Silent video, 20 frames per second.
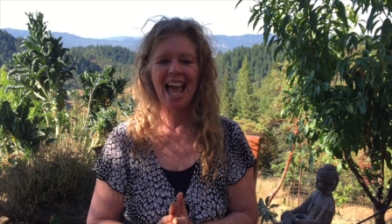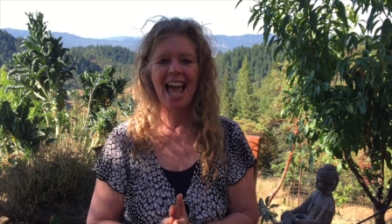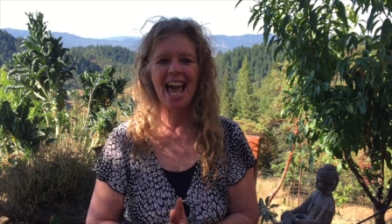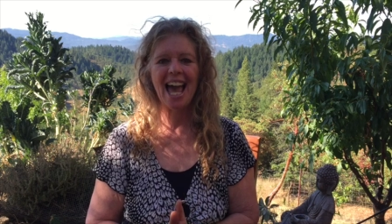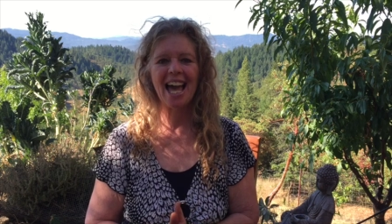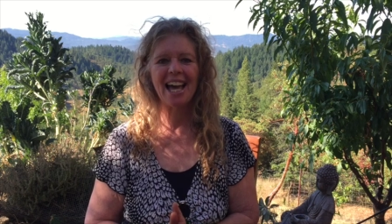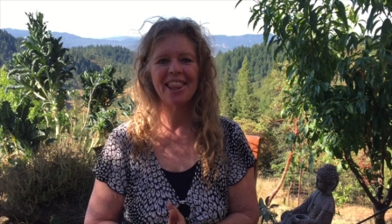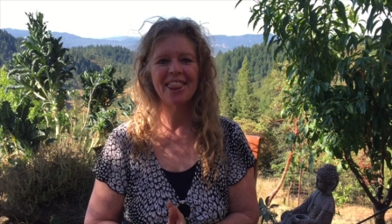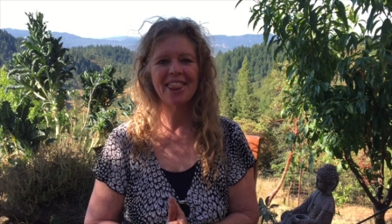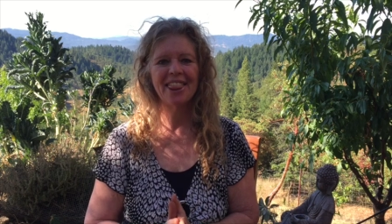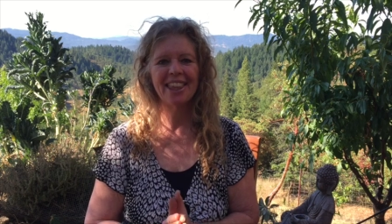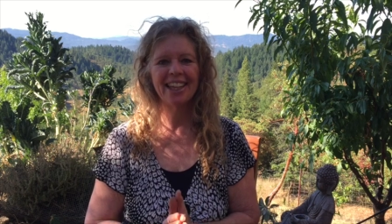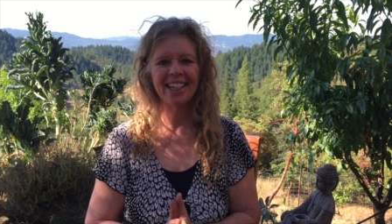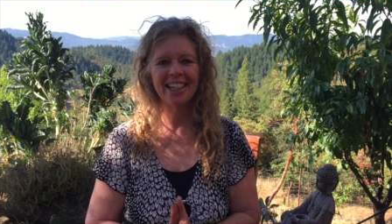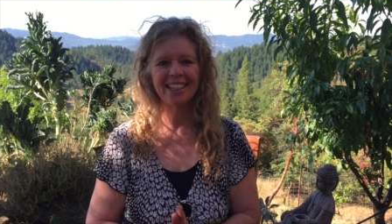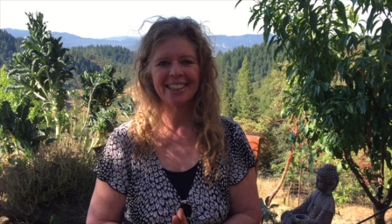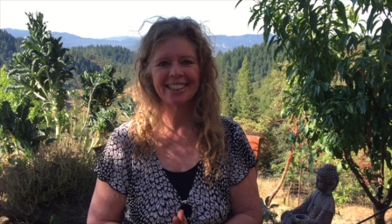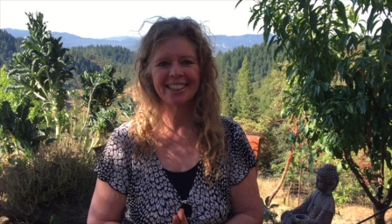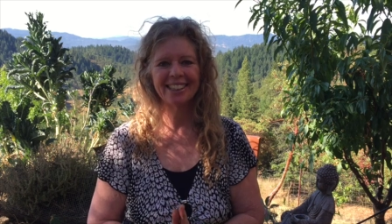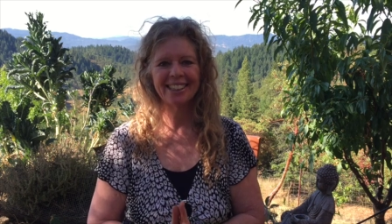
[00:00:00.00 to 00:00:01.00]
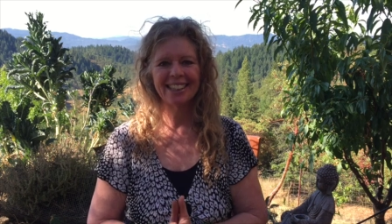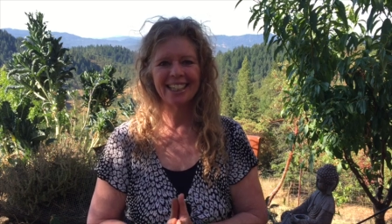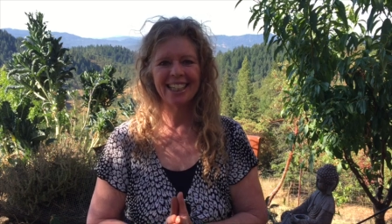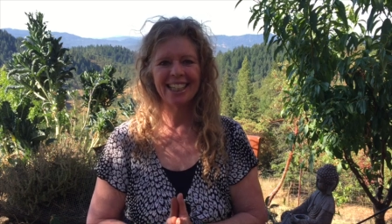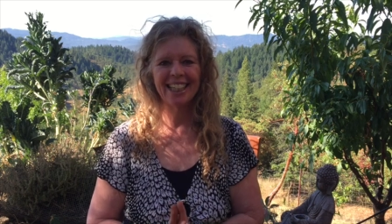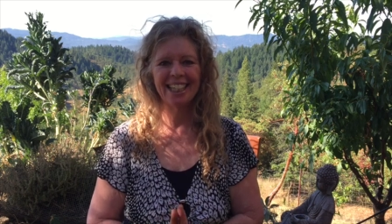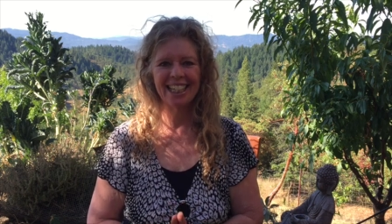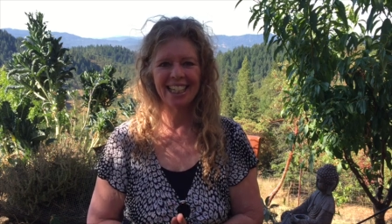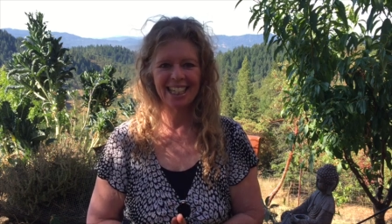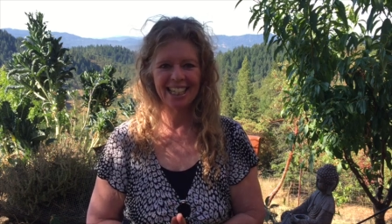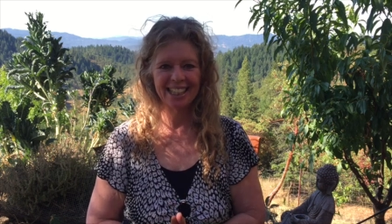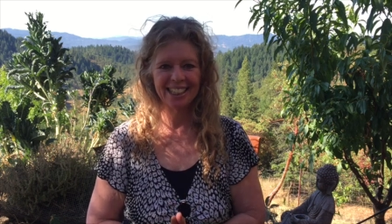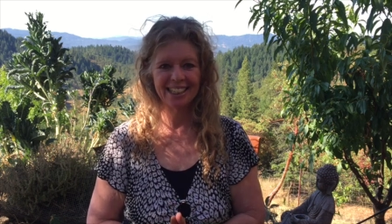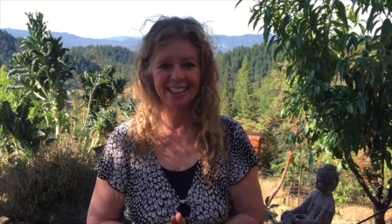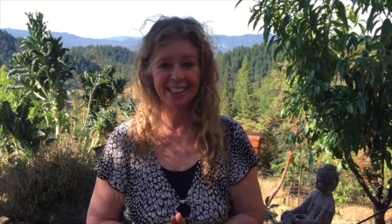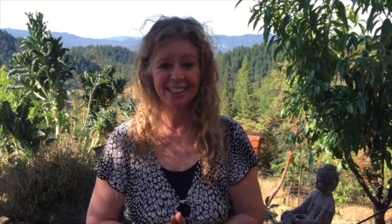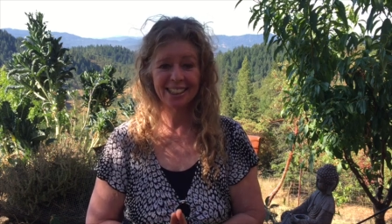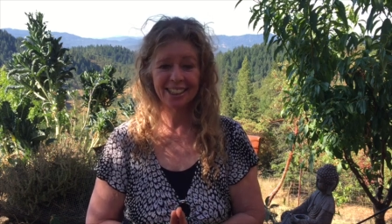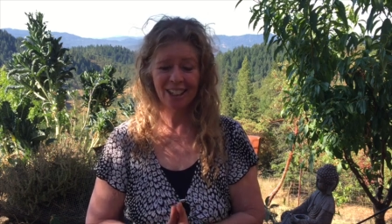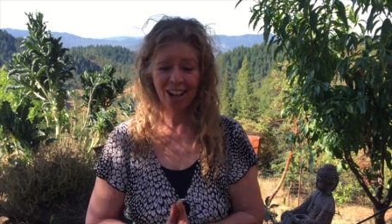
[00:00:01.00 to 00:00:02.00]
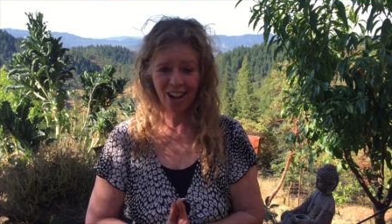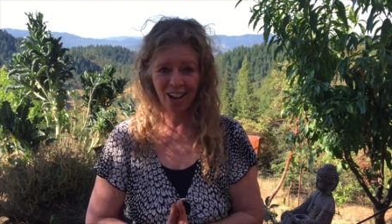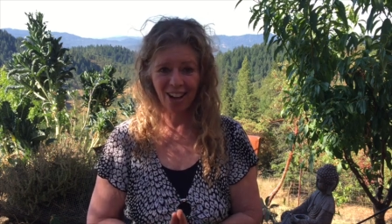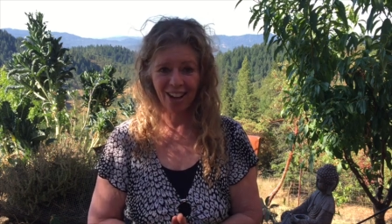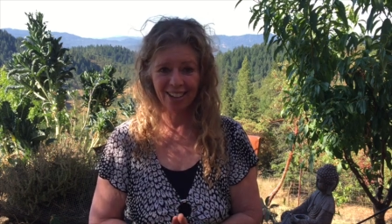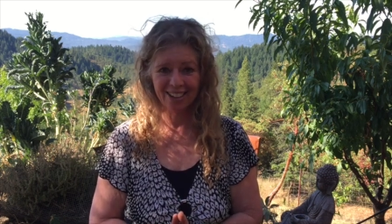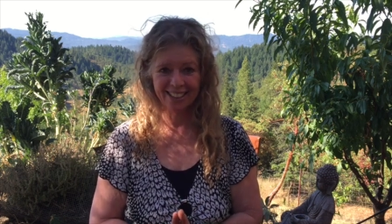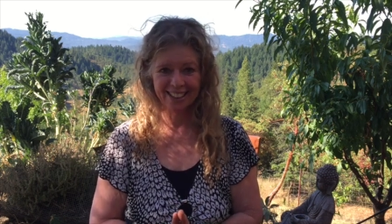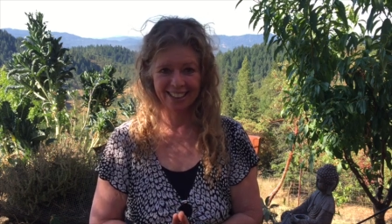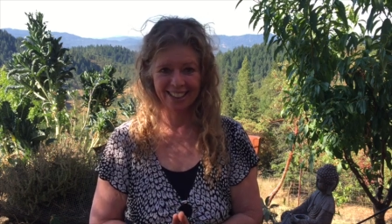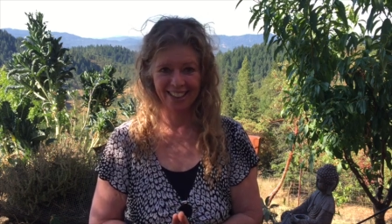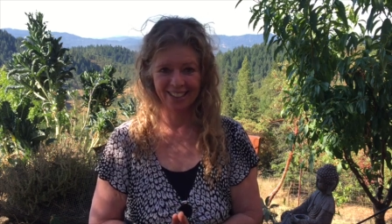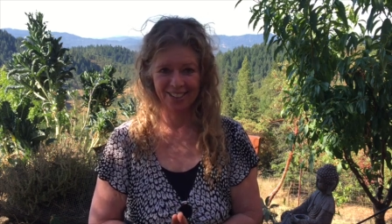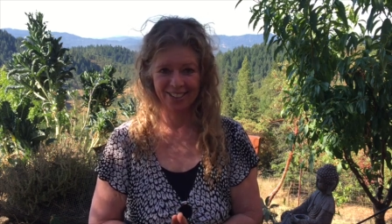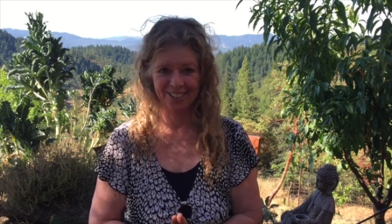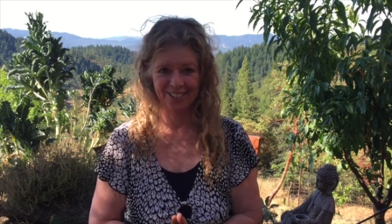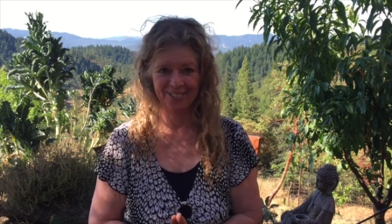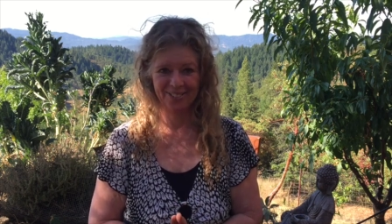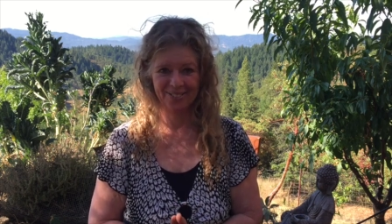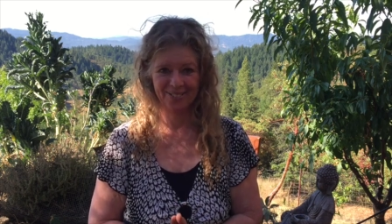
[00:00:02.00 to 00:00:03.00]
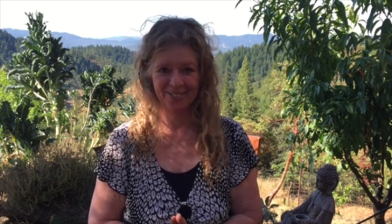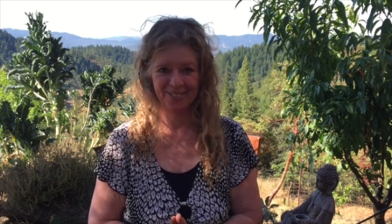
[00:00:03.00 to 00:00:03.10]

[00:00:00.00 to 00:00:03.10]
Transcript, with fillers: And this is also